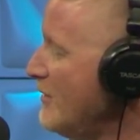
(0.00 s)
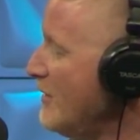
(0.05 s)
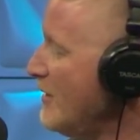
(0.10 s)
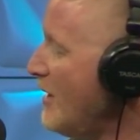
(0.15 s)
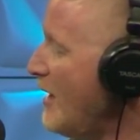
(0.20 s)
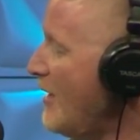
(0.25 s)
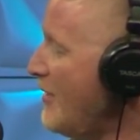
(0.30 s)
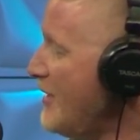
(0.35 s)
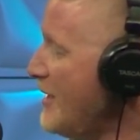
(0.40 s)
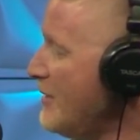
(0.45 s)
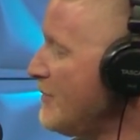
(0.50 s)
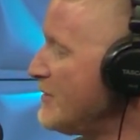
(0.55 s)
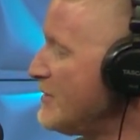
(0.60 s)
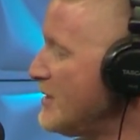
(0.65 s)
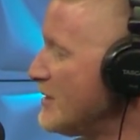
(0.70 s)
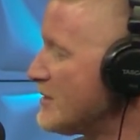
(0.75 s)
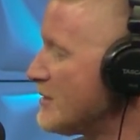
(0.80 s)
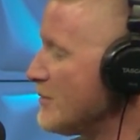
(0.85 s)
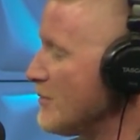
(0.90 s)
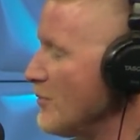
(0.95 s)
I think it would
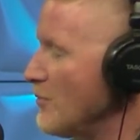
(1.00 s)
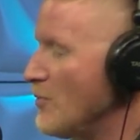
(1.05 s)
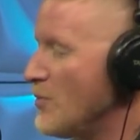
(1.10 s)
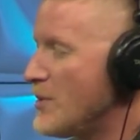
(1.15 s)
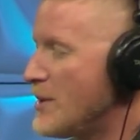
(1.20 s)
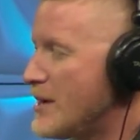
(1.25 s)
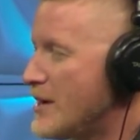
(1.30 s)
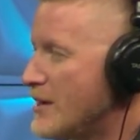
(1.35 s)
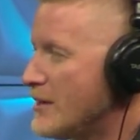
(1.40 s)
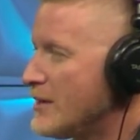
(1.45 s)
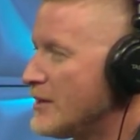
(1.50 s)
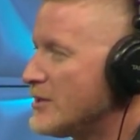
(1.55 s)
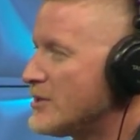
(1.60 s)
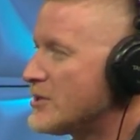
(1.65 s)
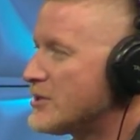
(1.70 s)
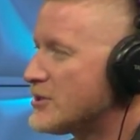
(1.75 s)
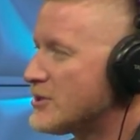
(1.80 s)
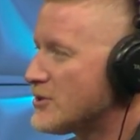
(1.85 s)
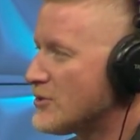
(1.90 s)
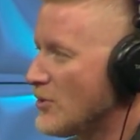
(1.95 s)
take some really
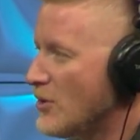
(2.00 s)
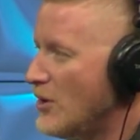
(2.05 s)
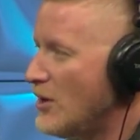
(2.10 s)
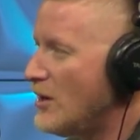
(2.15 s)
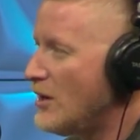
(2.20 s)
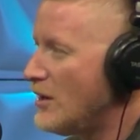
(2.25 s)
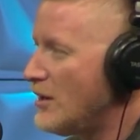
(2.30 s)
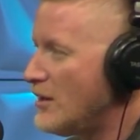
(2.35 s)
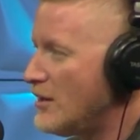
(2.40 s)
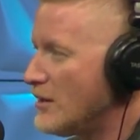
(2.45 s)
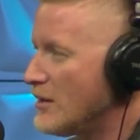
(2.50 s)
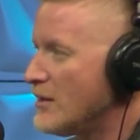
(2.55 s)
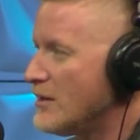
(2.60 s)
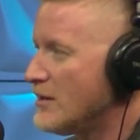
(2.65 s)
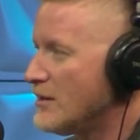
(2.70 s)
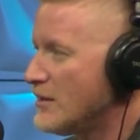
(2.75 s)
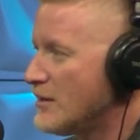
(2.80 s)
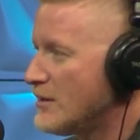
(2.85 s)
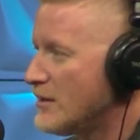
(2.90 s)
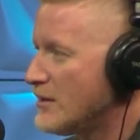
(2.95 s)
strong
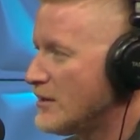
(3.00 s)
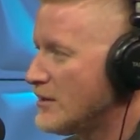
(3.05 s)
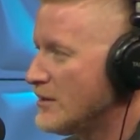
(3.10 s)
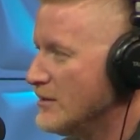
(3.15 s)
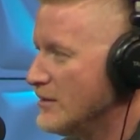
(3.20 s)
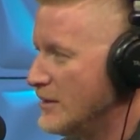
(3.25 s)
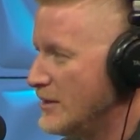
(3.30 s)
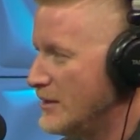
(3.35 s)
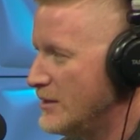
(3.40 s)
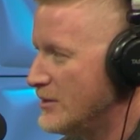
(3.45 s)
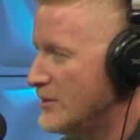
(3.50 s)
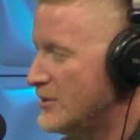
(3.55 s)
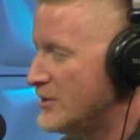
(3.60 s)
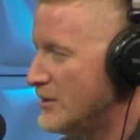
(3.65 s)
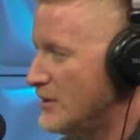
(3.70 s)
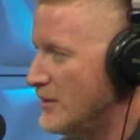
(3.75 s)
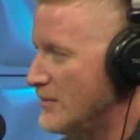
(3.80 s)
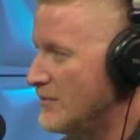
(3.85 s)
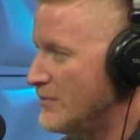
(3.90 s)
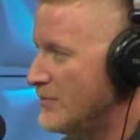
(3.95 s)

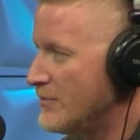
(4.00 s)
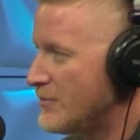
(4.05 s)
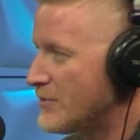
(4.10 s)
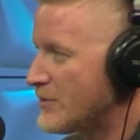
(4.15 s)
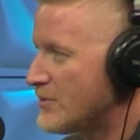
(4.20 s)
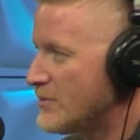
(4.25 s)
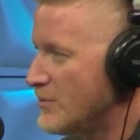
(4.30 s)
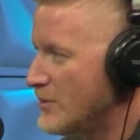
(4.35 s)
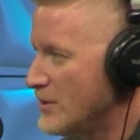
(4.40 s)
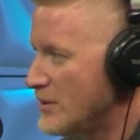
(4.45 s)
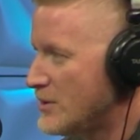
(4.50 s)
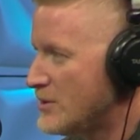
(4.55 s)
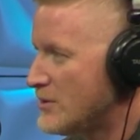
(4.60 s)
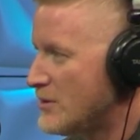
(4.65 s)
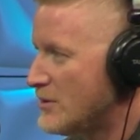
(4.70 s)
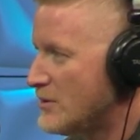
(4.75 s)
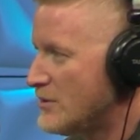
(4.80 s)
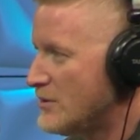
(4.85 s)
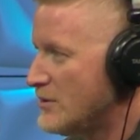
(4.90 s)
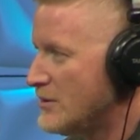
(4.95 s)
leadership, some really
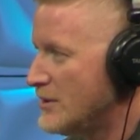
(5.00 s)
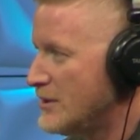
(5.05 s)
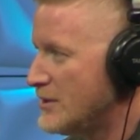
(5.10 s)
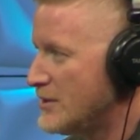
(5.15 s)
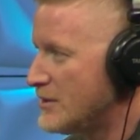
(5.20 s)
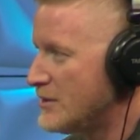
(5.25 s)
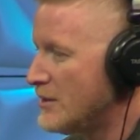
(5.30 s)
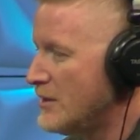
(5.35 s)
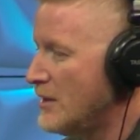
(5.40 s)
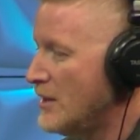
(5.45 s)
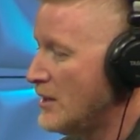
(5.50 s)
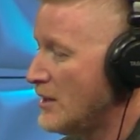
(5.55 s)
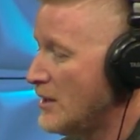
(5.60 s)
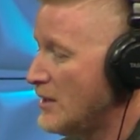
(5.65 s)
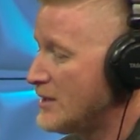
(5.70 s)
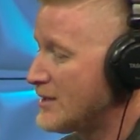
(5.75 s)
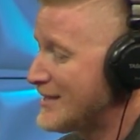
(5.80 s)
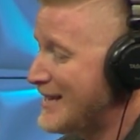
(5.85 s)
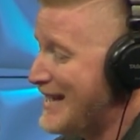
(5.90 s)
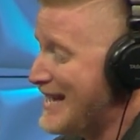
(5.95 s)
strong coalition,
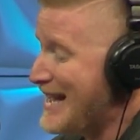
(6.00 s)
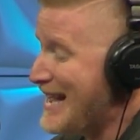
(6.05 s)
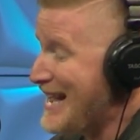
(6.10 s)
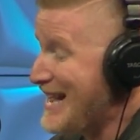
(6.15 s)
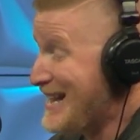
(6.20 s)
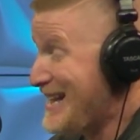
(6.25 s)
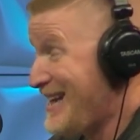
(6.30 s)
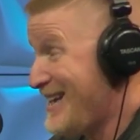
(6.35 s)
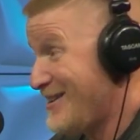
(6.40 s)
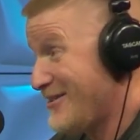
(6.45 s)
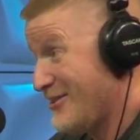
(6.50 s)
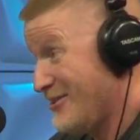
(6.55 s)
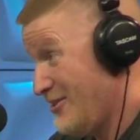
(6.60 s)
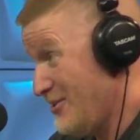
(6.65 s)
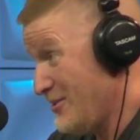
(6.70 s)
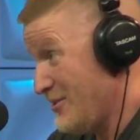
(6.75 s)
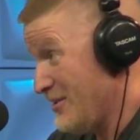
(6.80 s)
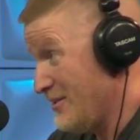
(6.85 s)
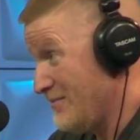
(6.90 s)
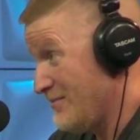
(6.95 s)
because I kind of agree
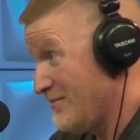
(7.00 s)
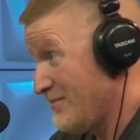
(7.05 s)
with you.